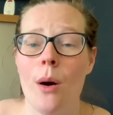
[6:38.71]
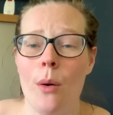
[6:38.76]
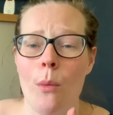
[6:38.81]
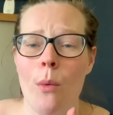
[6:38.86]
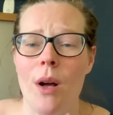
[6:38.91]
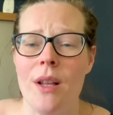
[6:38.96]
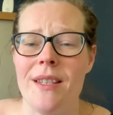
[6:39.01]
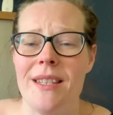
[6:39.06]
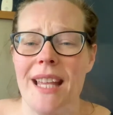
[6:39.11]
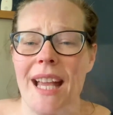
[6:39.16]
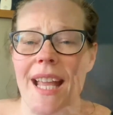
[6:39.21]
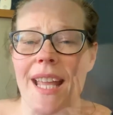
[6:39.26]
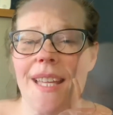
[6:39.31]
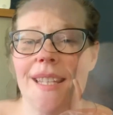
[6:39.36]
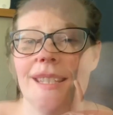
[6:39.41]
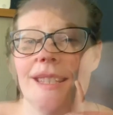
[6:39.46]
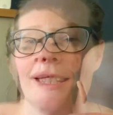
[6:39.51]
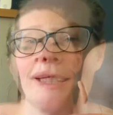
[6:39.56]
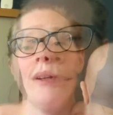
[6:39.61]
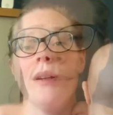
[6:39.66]
1 second.
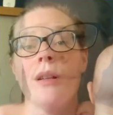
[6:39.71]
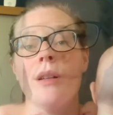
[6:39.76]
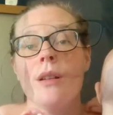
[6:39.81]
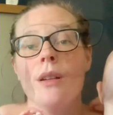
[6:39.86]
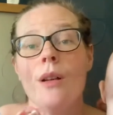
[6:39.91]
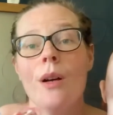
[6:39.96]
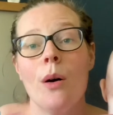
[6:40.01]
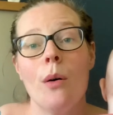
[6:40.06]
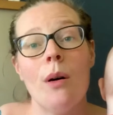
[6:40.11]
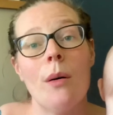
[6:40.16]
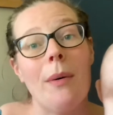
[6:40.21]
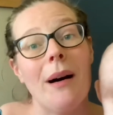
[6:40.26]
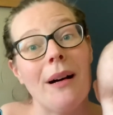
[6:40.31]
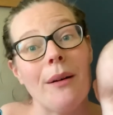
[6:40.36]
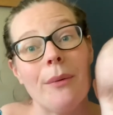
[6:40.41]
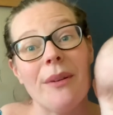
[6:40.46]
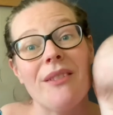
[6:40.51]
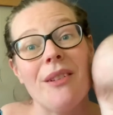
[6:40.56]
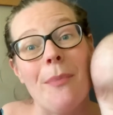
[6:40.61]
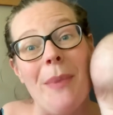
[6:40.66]
What
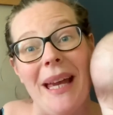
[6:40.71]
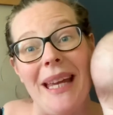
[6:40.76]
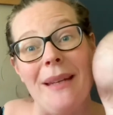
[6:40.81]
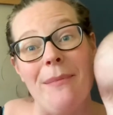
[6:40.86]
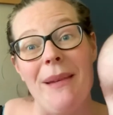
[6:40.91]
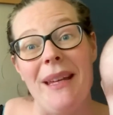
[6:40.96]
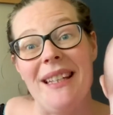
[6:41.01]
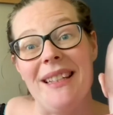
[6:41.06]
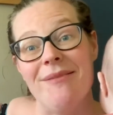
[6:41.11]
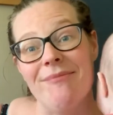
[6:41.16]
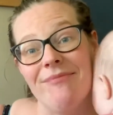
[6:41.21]
about with a baby?